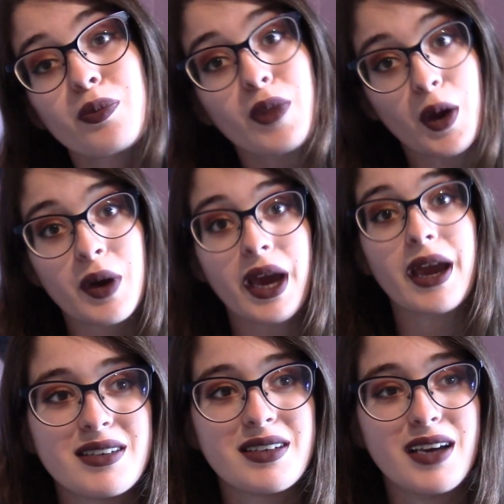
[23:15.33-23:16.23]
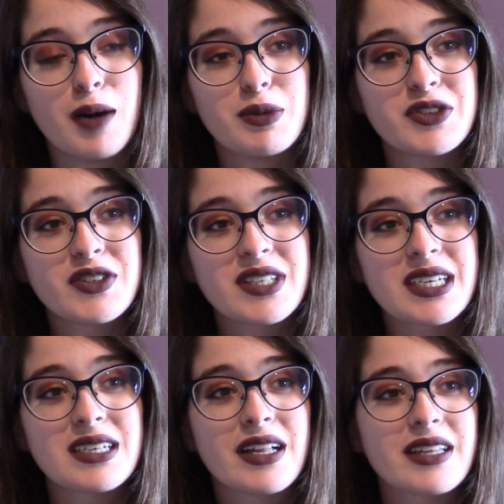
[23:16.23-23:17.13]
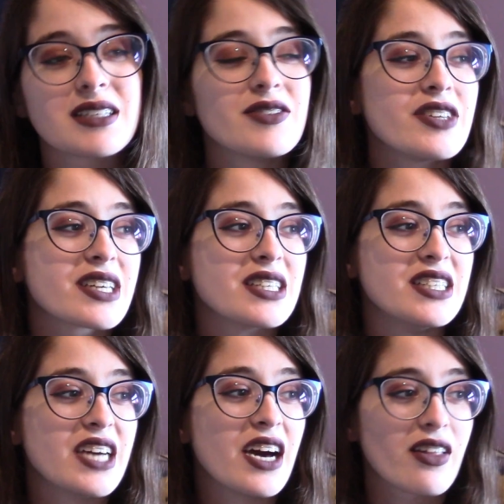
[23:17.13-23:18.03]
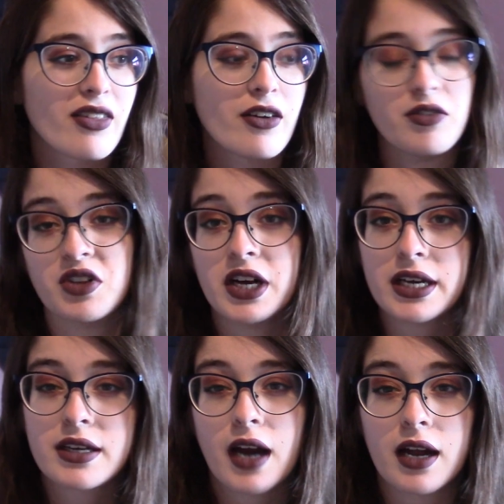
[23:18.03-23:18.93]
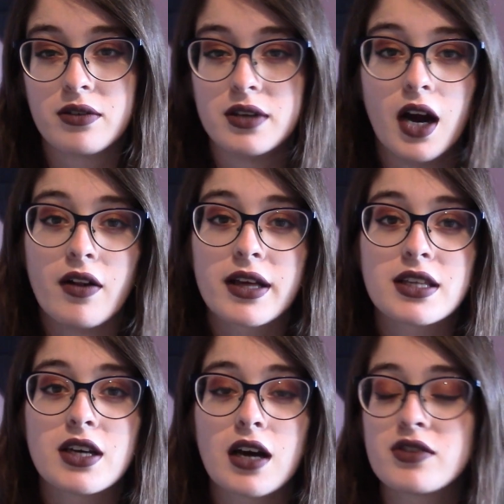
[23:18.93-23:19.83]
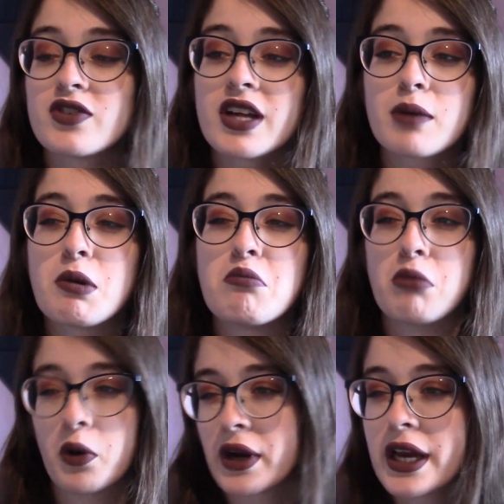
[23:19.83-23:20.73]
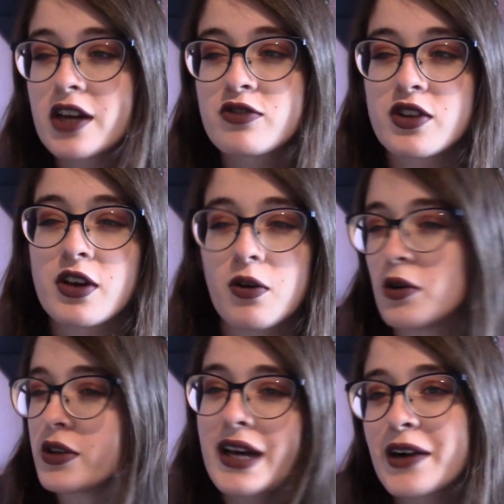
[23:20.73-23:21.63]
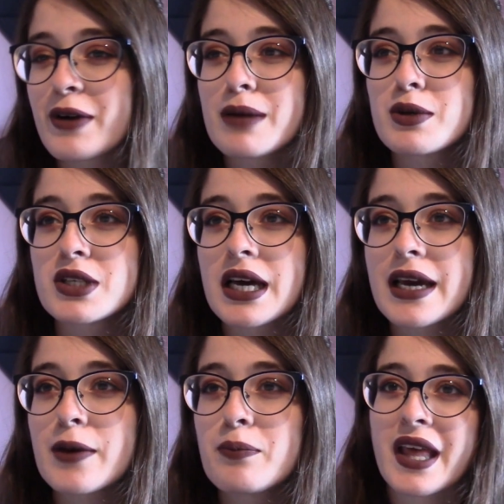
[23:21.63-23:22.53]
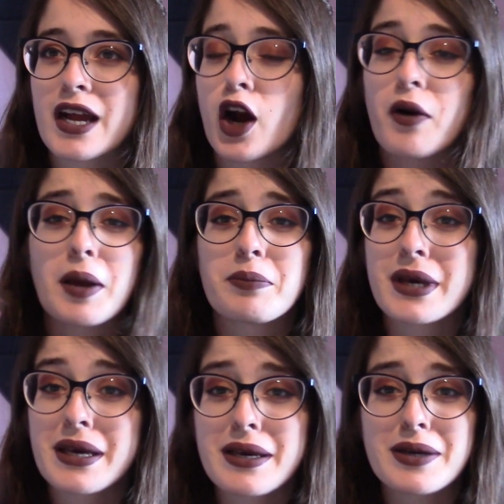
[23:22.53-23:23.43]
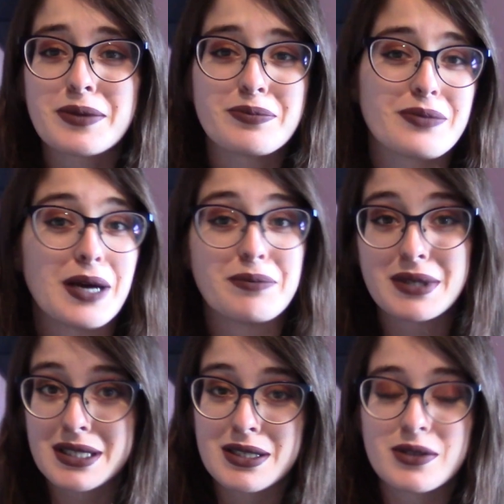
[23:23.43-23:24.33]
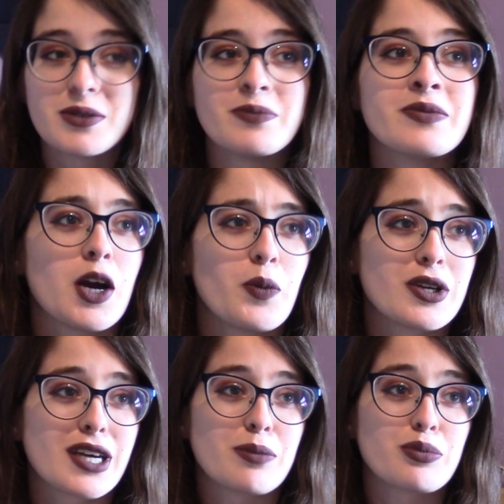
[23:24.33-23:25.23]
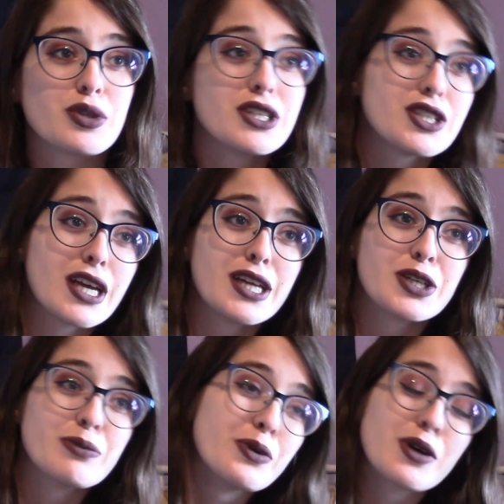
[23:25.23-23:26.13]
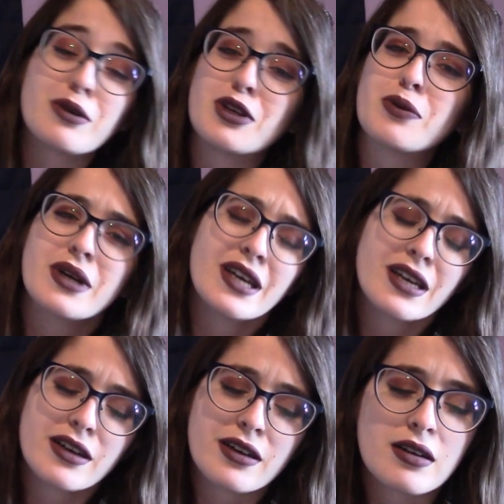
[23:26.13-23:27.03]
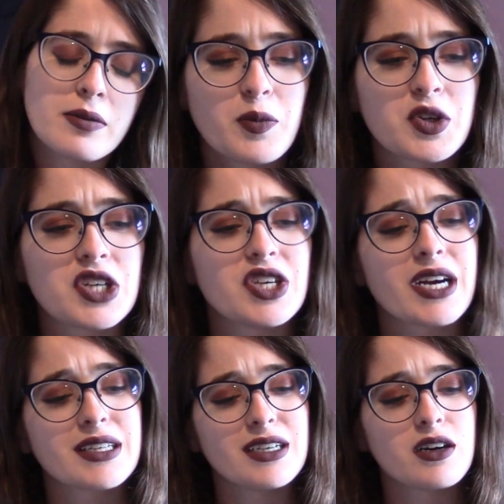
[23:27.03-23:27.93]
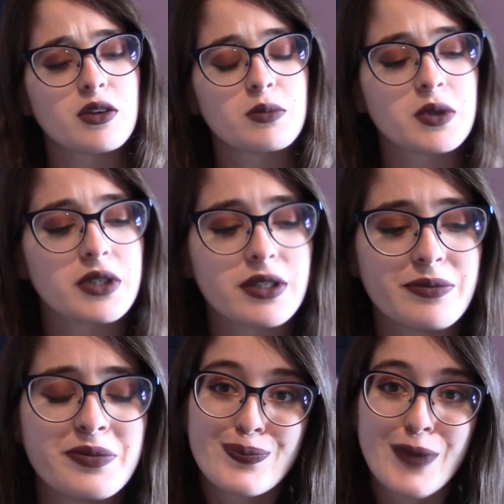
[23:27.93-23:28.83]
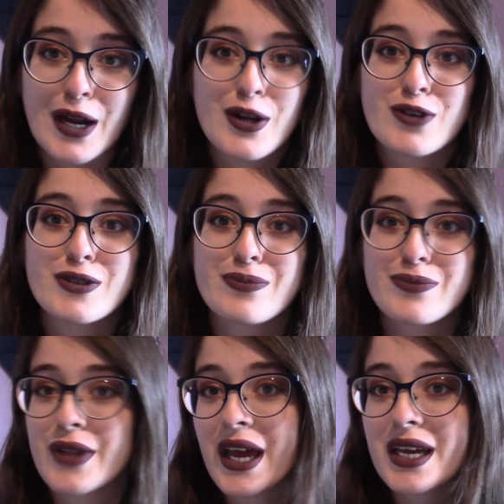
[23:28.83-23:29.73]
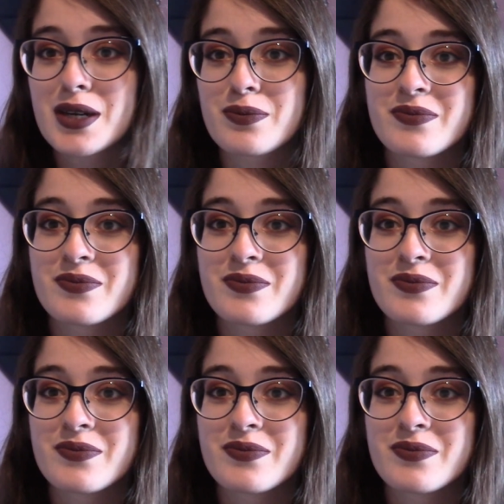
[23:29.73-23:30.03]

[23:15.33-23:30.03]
Okay, this feels like a death of like, I don't know, like I just feel like I'm in mourning for the old NaNoWriMo site. Like, RIP, I miss you. I wish I appreciated you more when you were here. I wish I checked in on you more. I don't even, like,